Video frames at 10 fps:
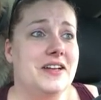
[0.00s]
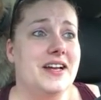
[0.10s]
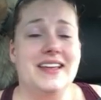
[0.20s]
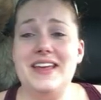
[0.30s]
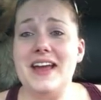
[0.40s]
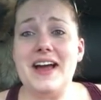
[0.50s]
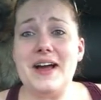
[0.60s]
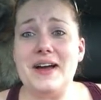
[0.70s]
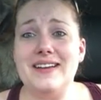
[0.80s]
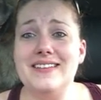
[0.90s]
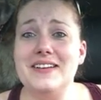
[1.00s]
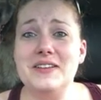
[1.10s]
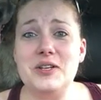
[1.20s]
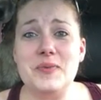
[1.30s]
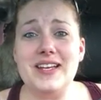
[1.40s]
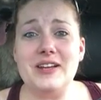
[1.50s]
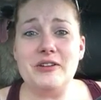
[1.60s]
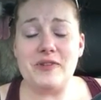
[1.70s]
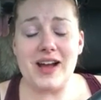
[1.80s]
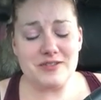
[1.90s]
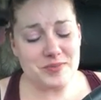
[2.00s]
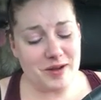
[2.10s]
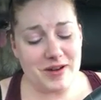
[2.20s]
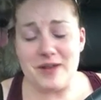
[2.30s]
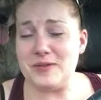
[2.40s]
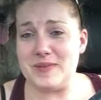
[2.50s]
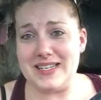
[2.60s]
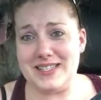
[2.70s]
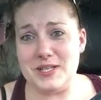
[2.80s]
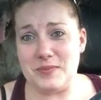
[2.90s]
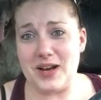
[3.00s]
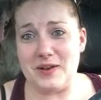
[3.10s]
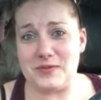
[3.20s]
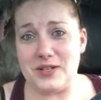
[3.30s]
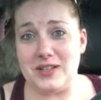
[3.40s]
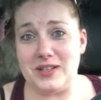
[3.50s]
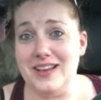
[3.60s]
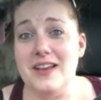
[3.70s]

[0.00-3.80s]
yeah, a little bit of good vibes my way would be super helpful.